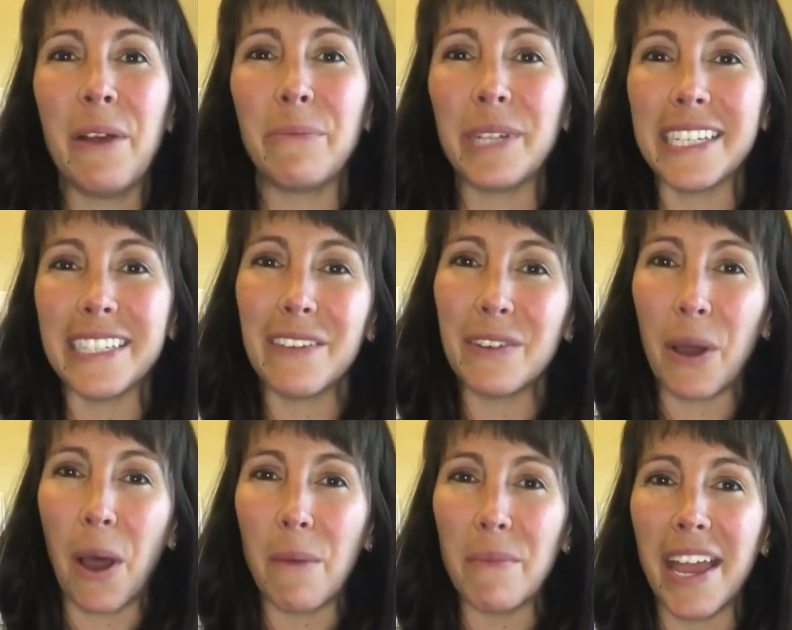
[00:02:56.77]
Please leave a
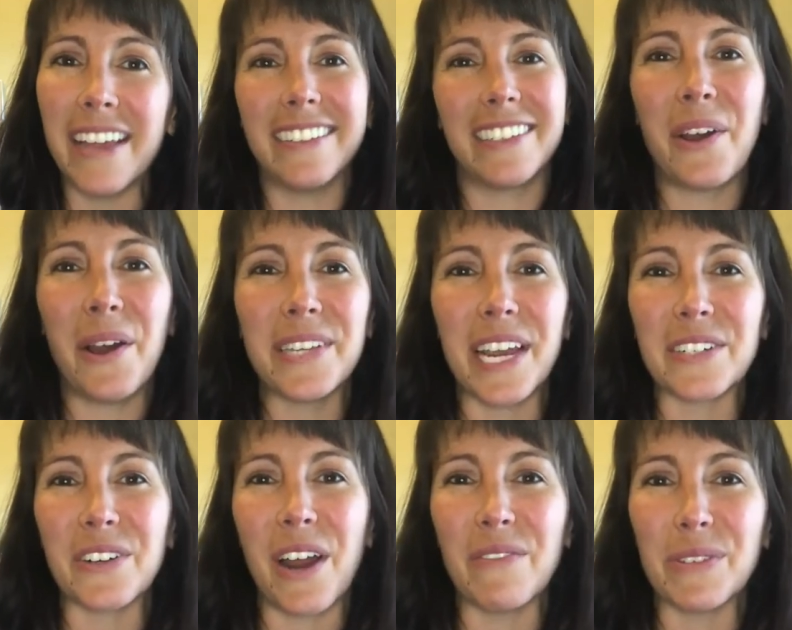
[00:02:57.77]
comment,
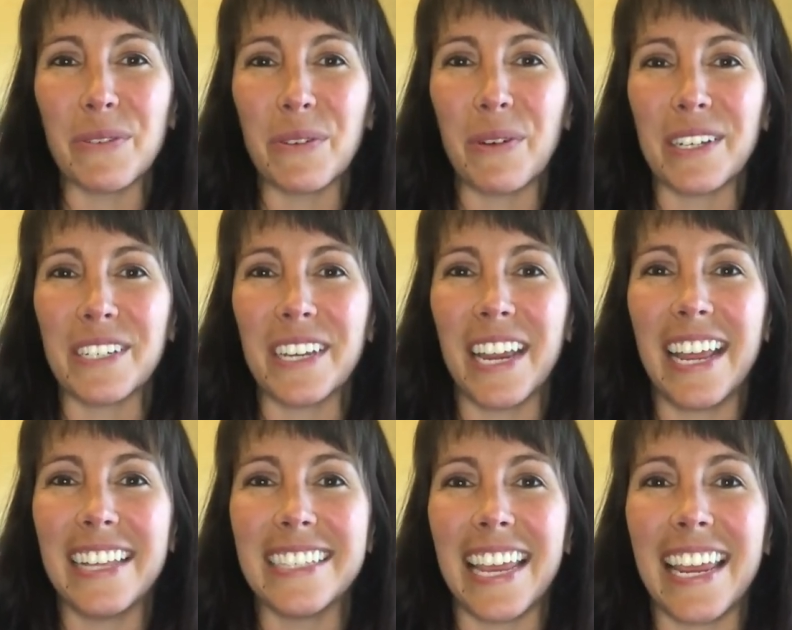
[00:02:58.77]
contact our office with
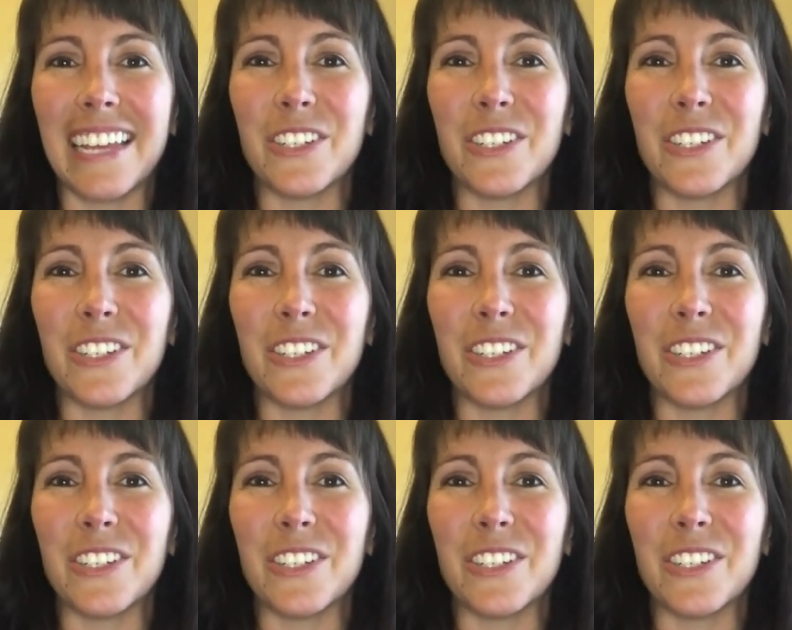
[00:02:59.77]
questions, and